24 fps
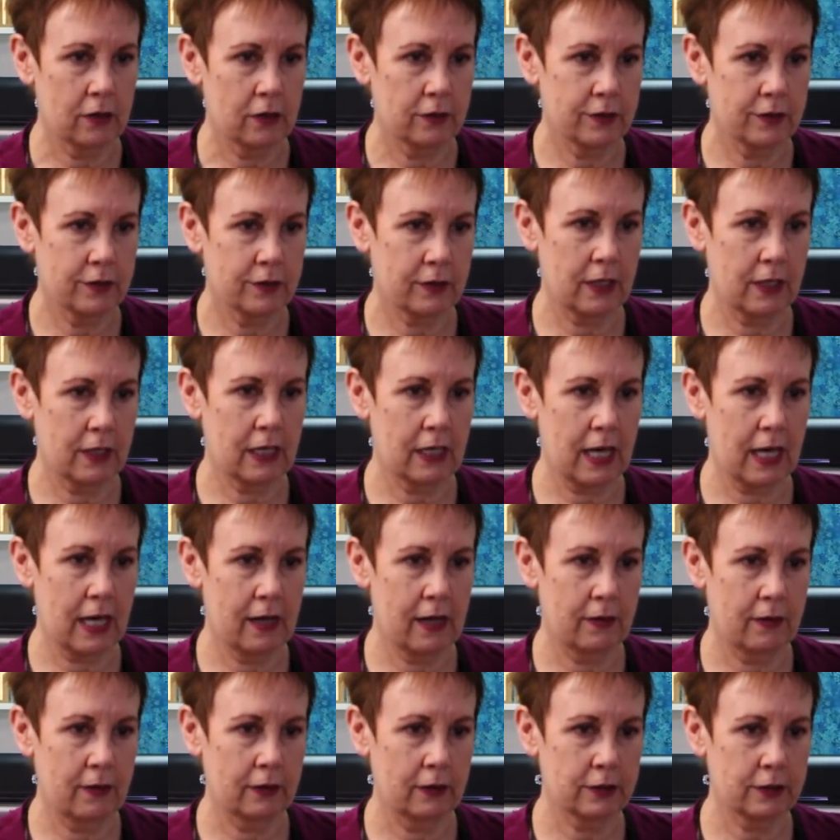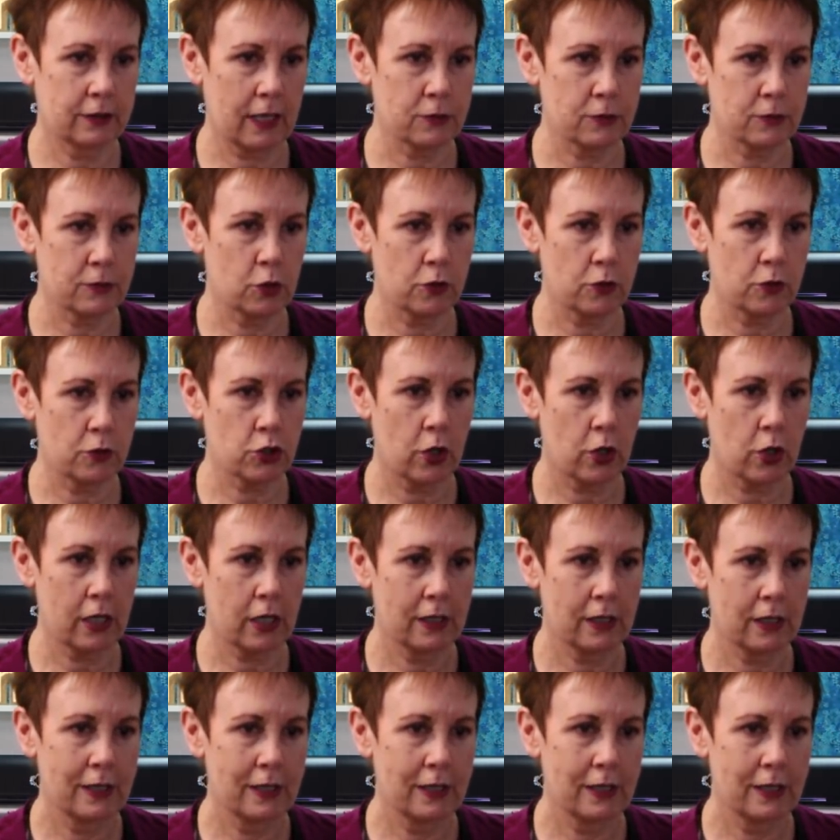It looks like I have, it looks like I'm super short.